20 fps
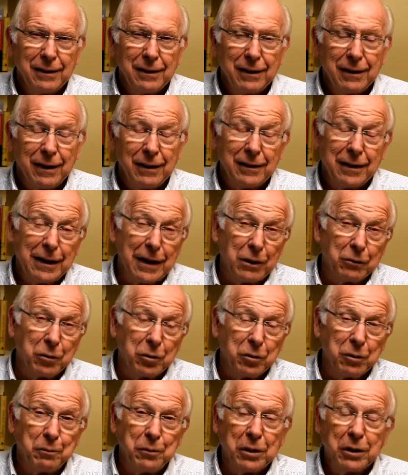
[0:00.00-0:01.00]
And then I
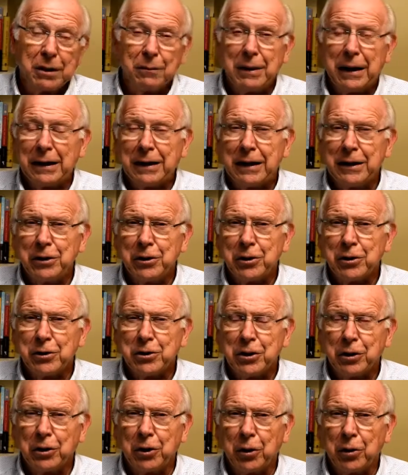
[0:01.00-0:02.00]
wrote a book about 8 years
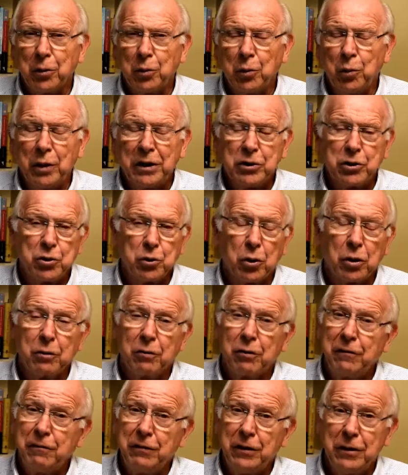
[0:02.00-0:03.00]
ago, which sort
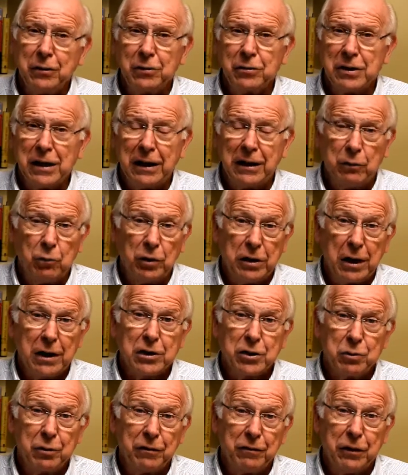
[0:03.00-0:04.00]
of
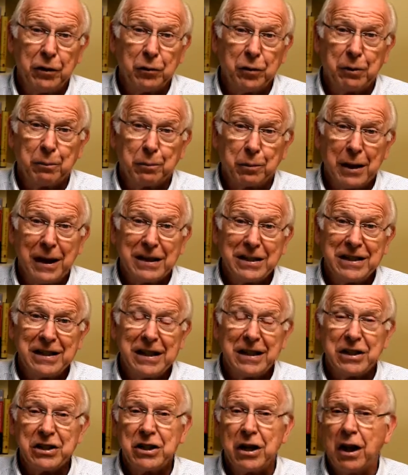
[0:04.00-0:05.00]
does reveal the
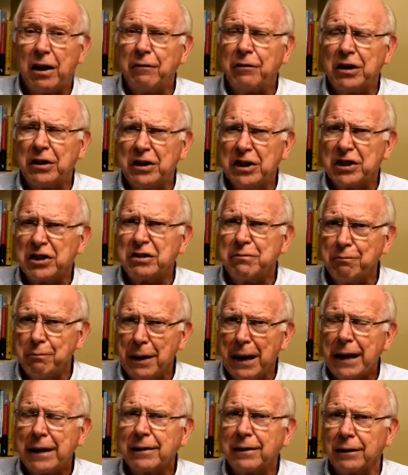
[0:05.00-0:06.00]
process of the
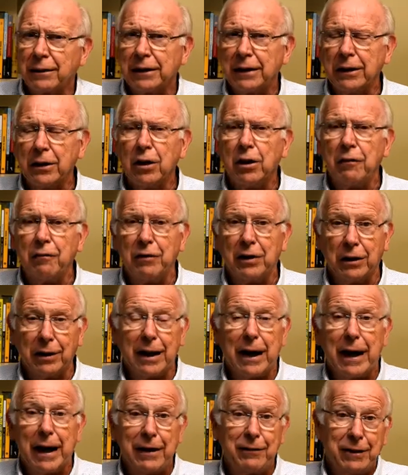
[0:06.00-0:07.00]
dismantling of the
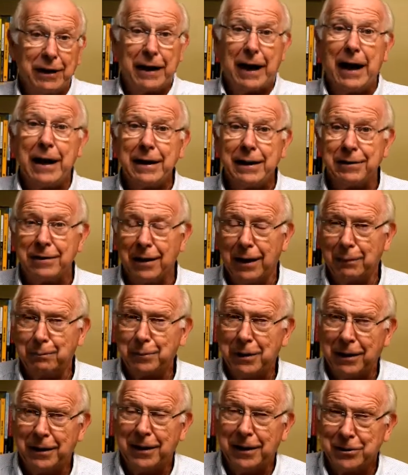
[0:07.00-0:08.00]
lie that I
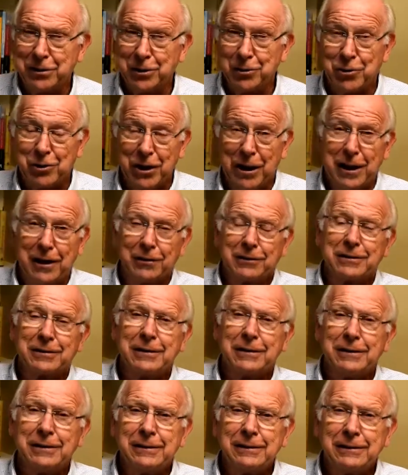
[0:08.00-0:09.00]
adopted as a child.
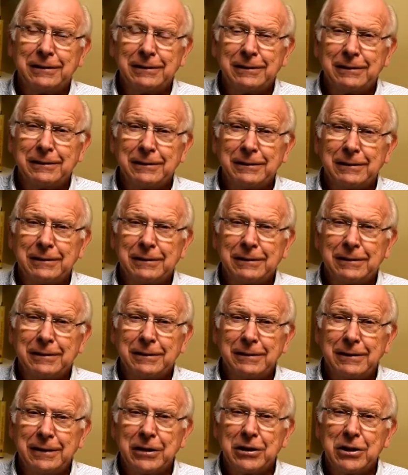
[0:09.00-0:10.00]

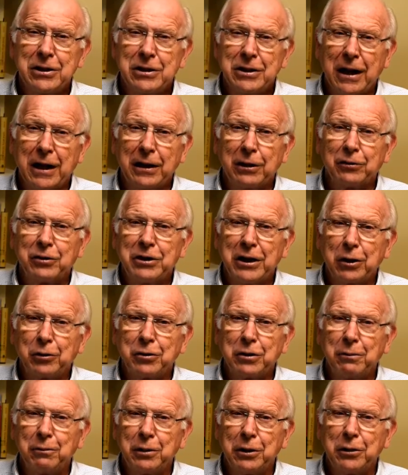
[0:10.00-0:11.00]
It's entitled
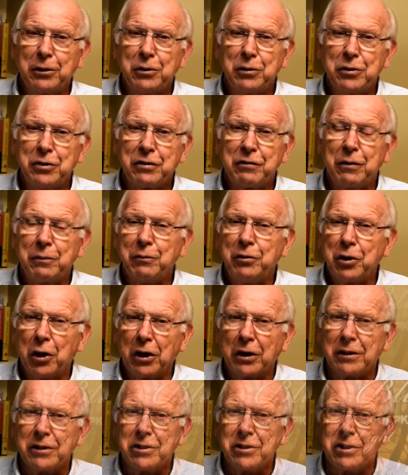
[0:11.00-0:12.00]
Delta Blues from
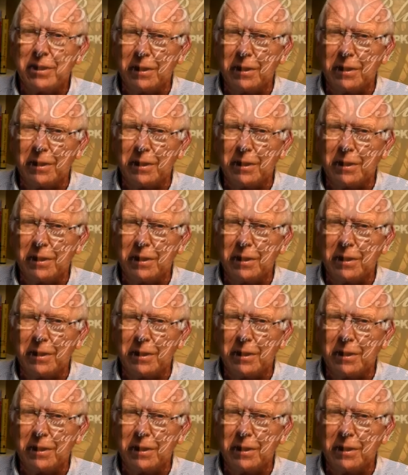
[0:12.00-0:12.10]
Darkness to